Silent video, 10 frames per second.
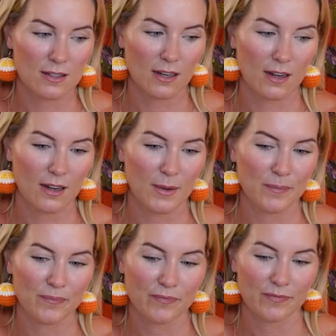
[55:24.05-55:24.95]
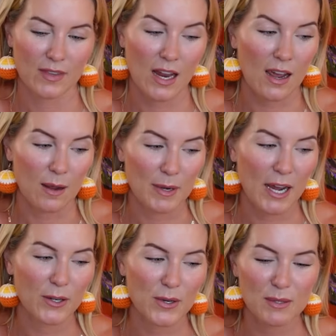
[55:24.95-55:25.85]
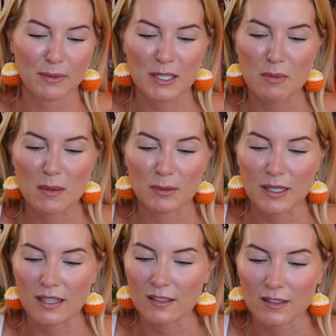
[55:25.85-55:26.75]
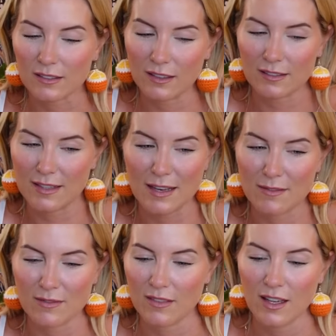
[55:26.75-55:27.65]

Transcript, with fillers: yeah, I mean, how do you explain to people either like they